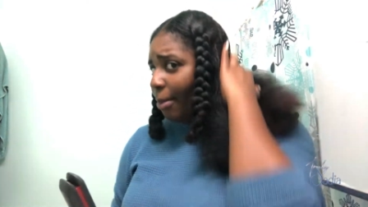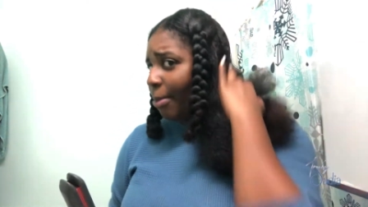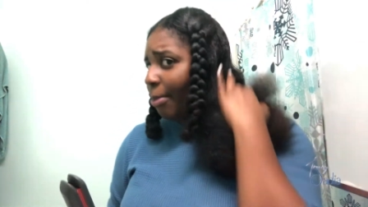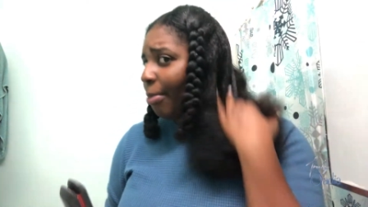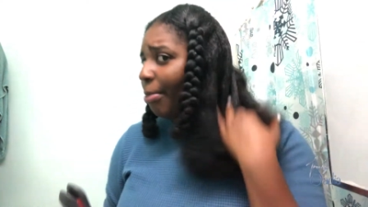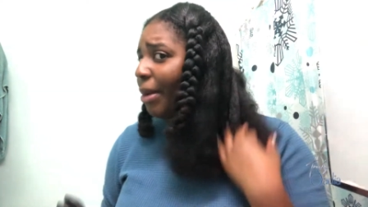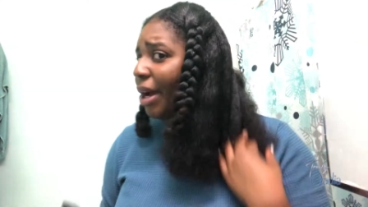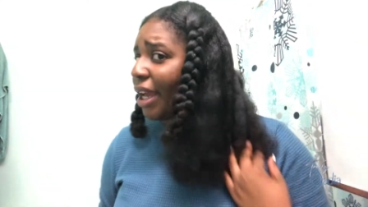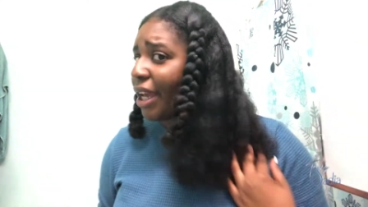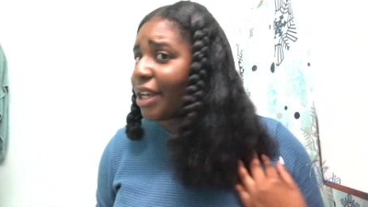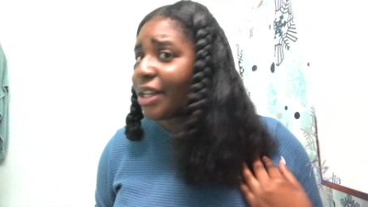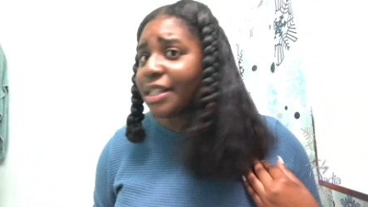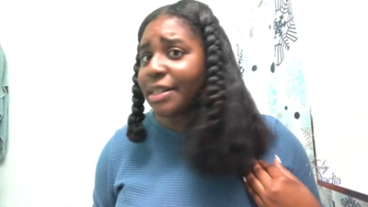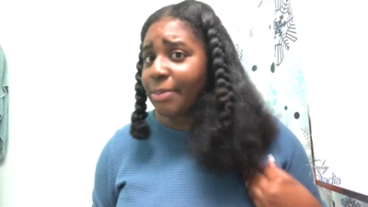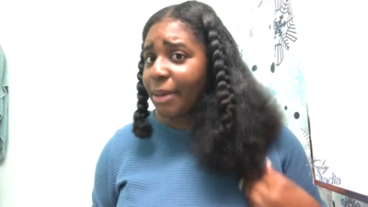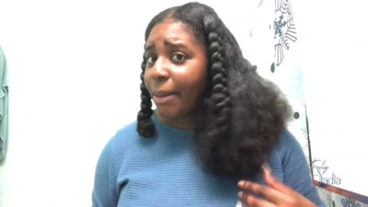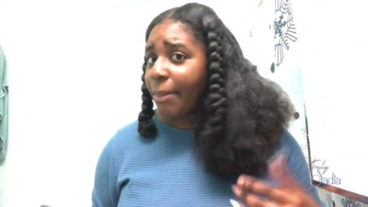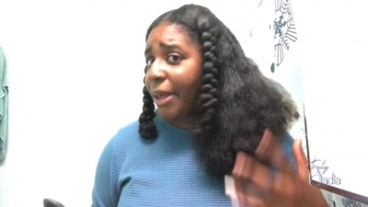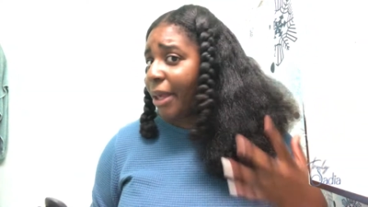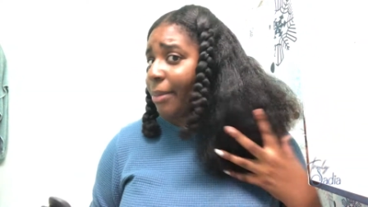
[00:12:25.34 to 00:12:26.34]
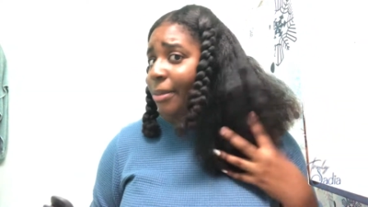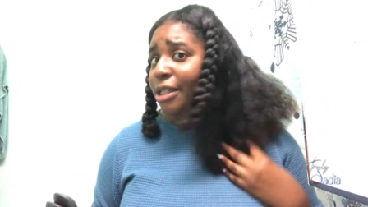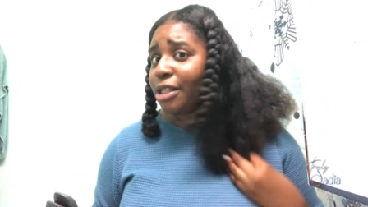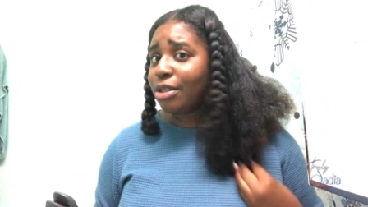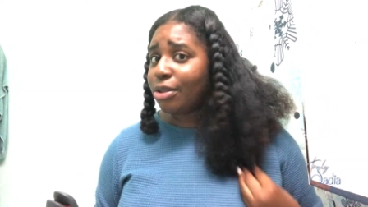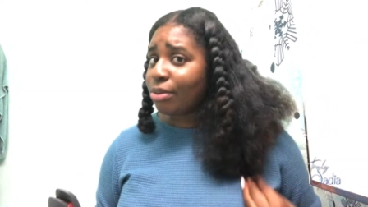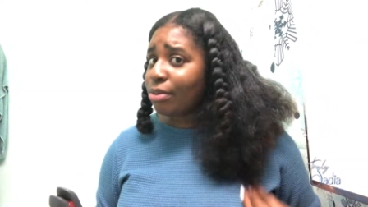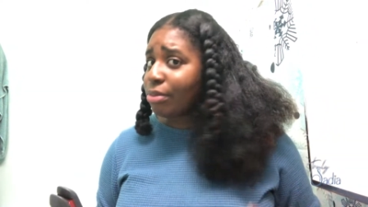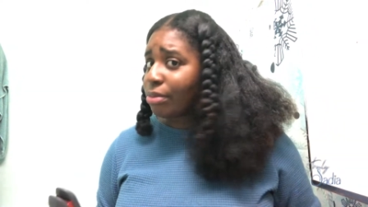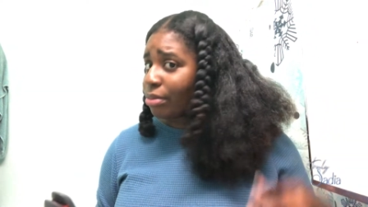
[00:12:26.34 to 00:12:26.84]
my hair is my baby
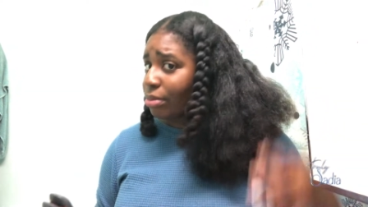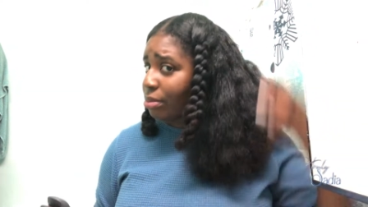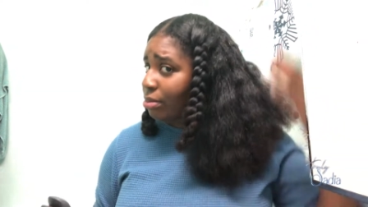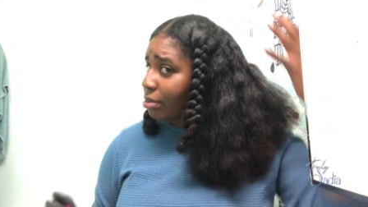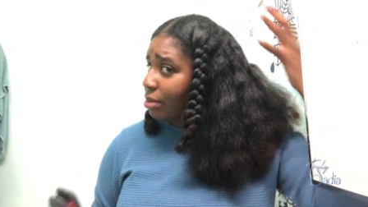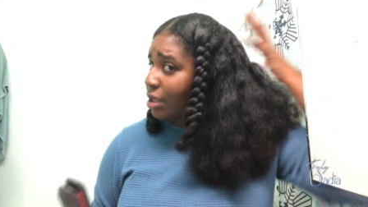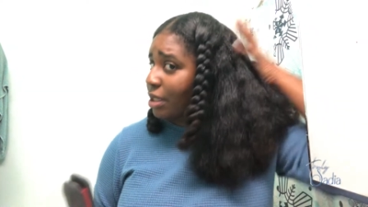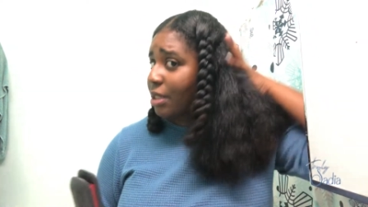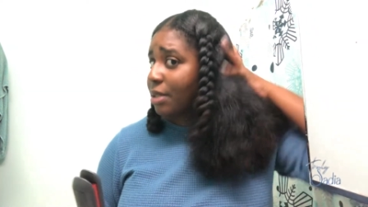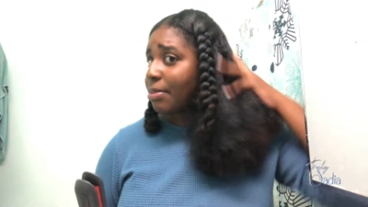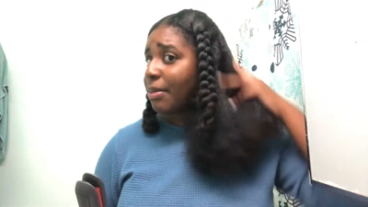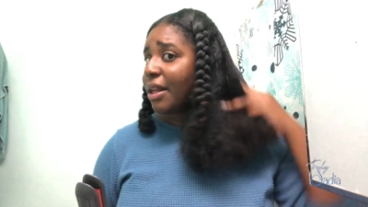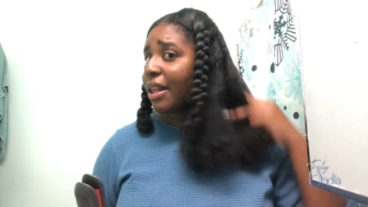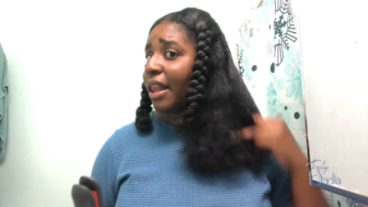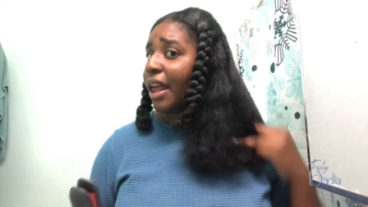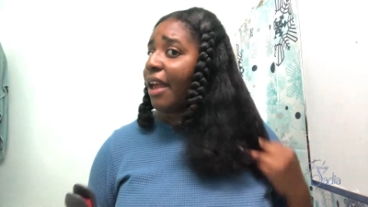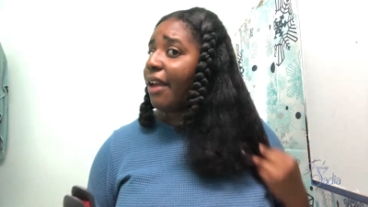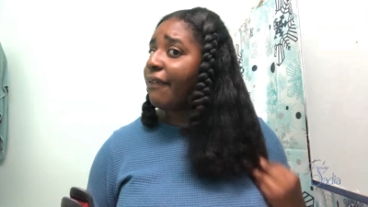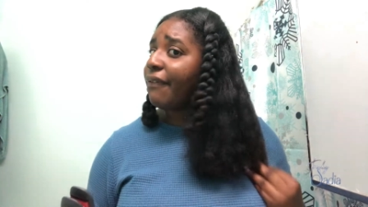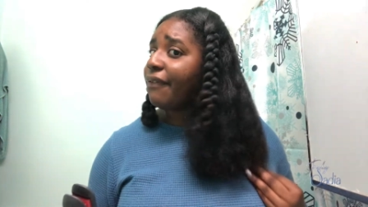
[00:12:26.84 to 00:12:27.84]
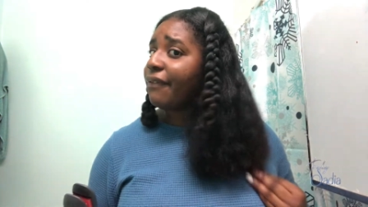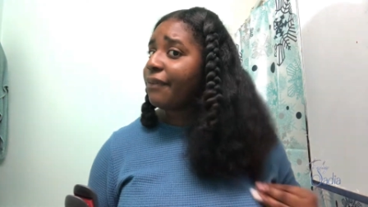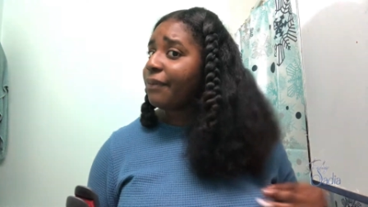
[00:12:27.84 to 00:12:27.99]
too. This is my life.